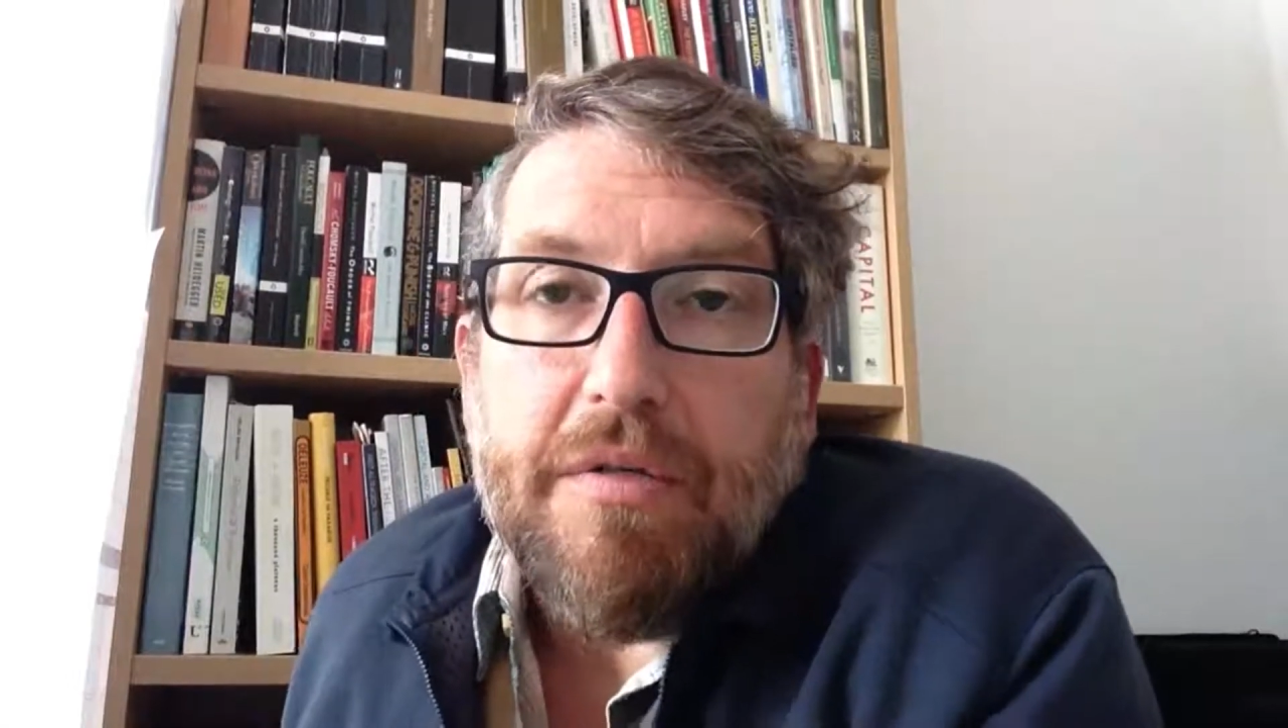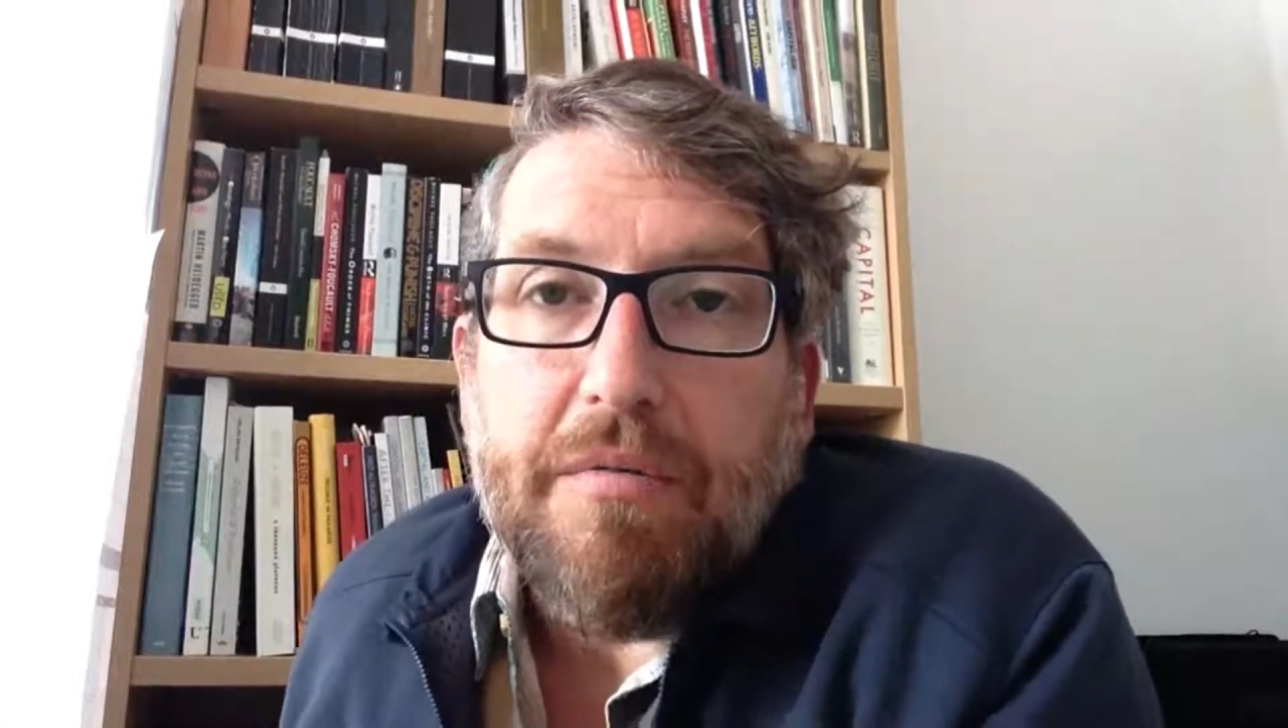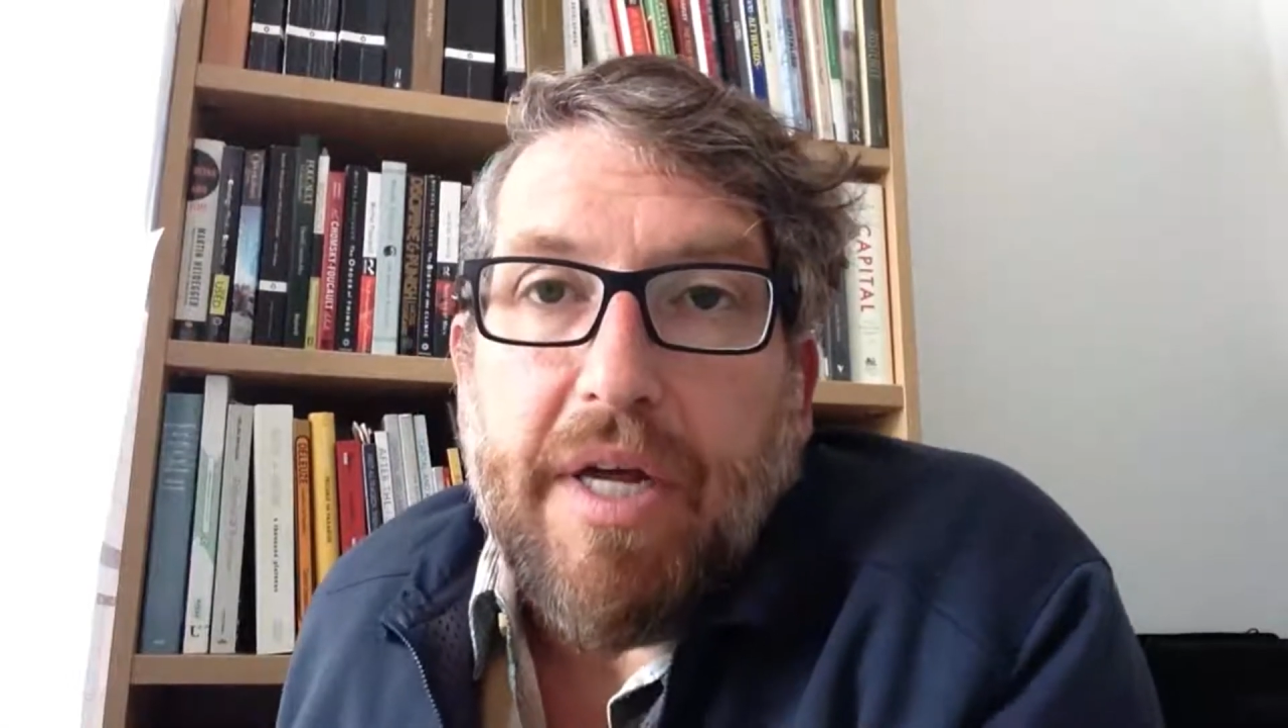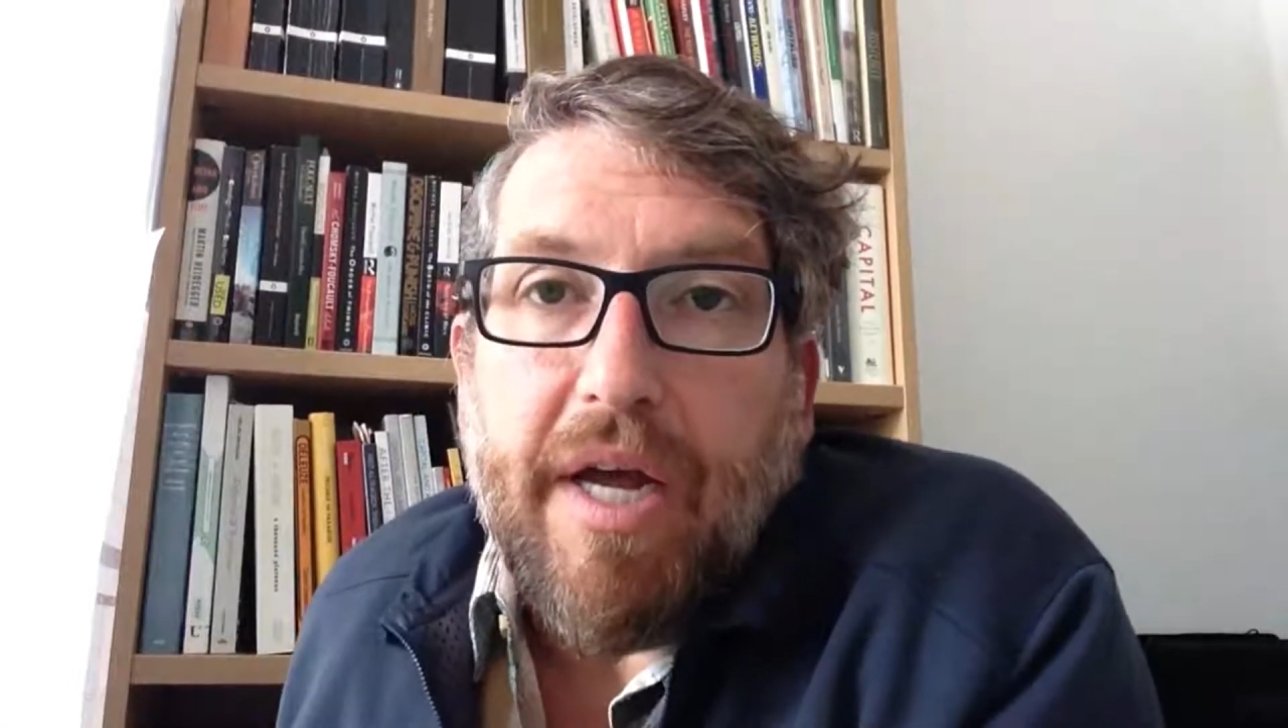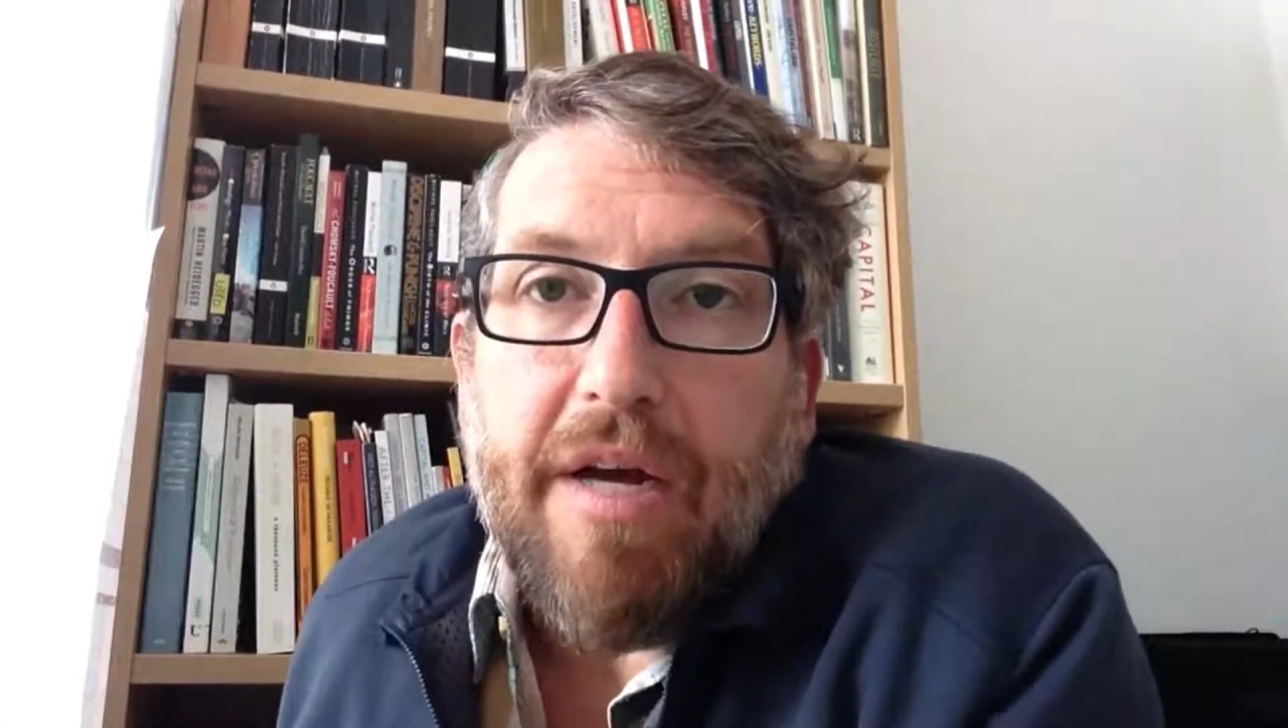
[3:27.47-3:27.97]
that
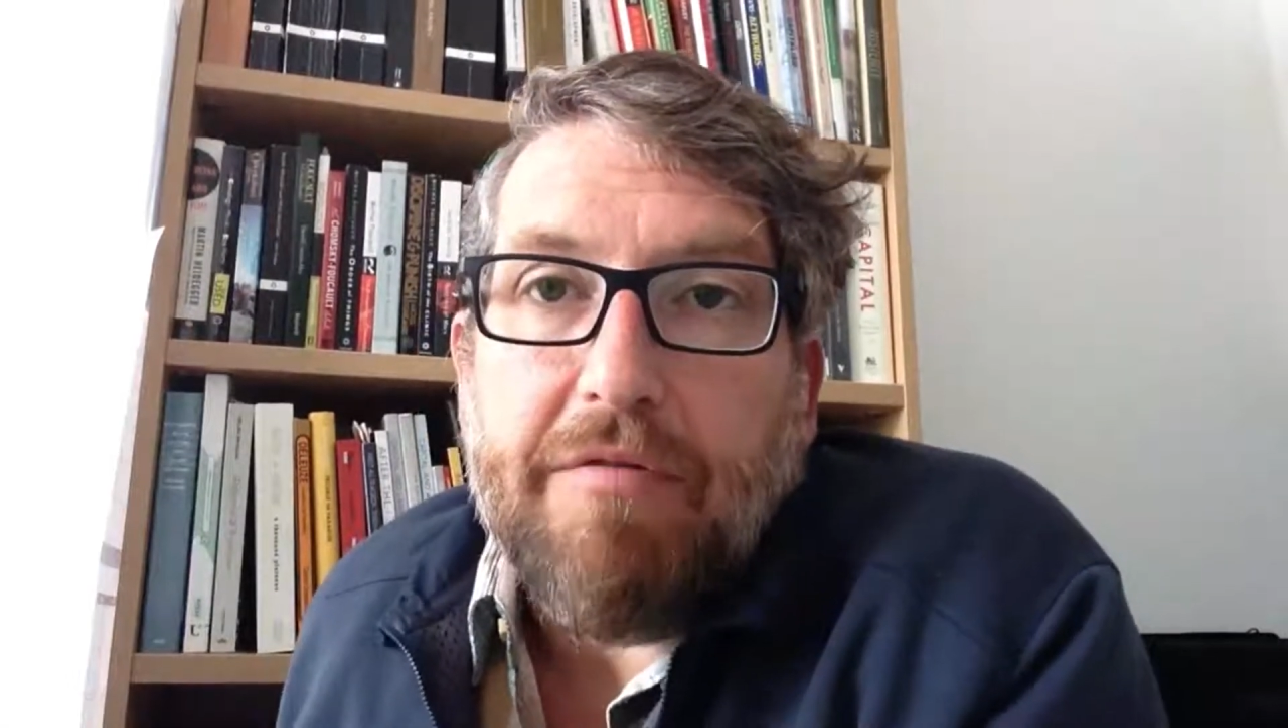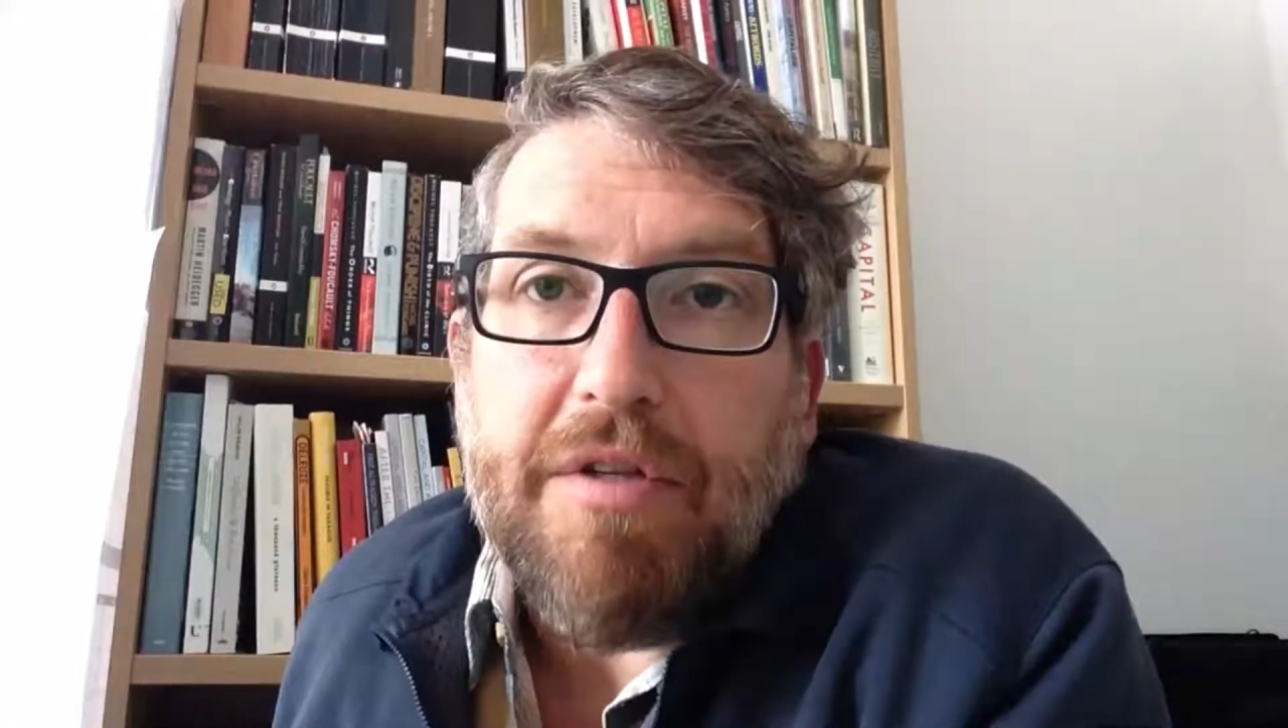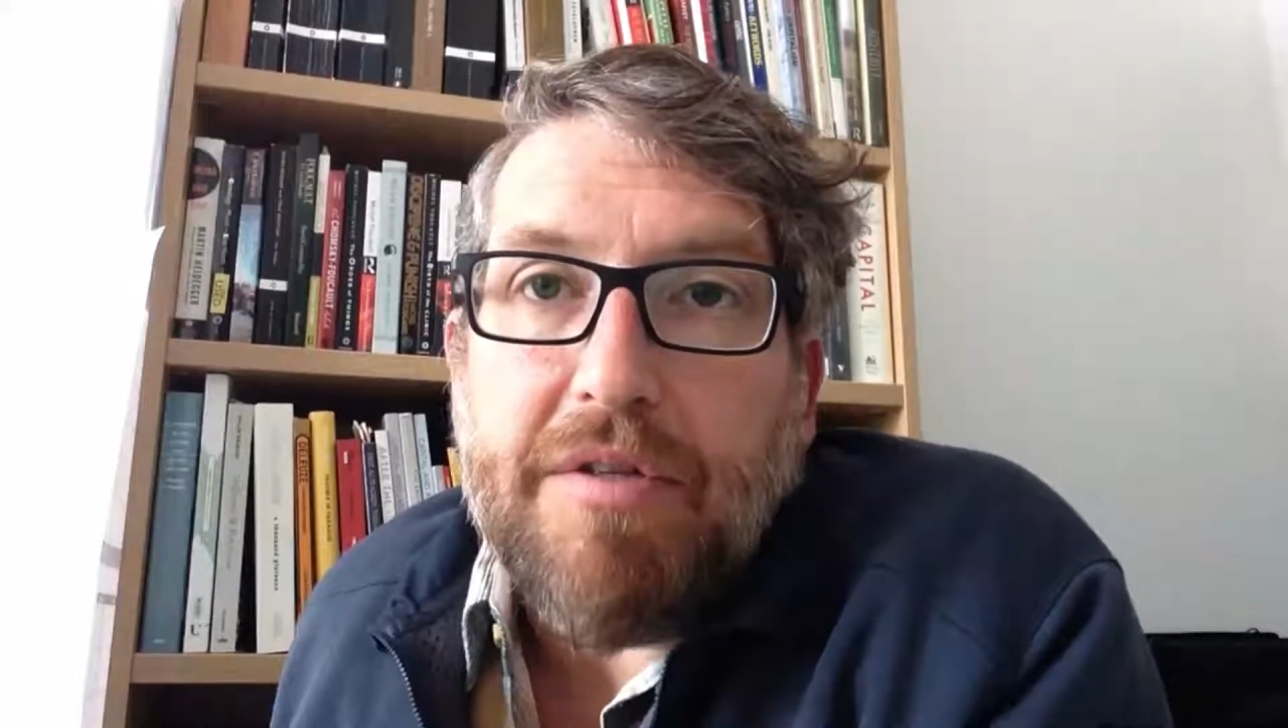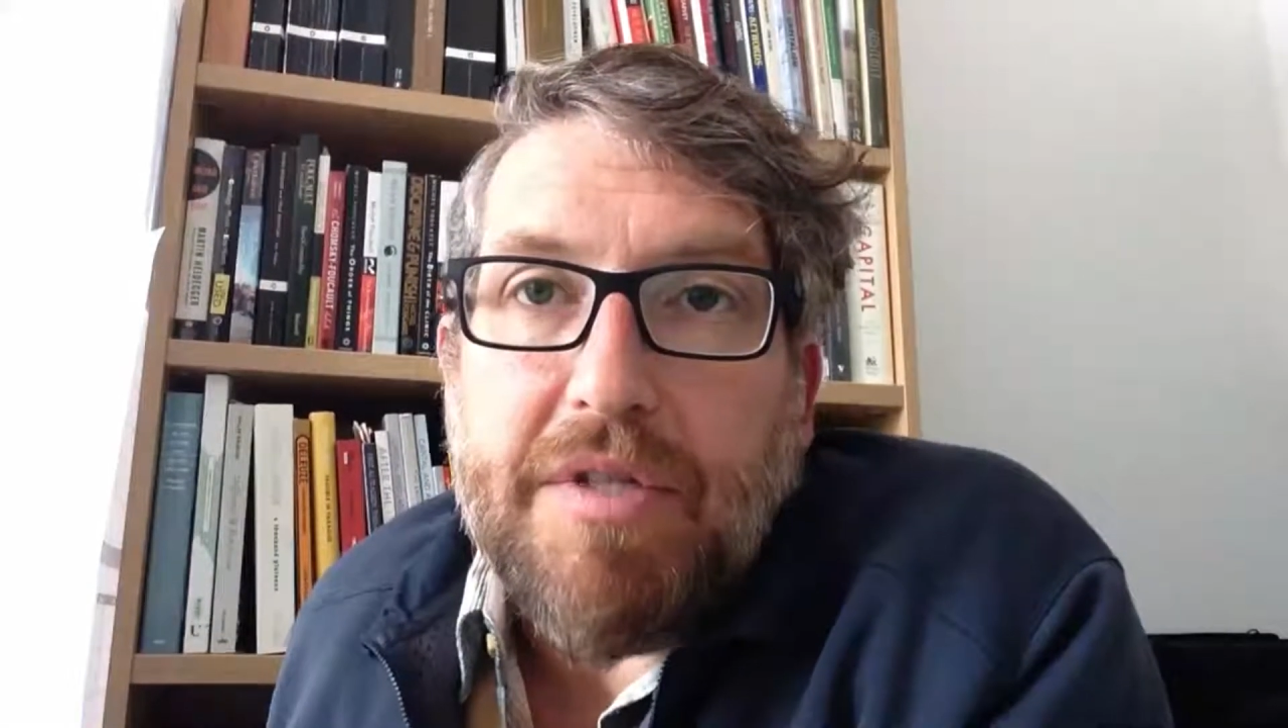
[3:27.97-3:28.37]
we have and the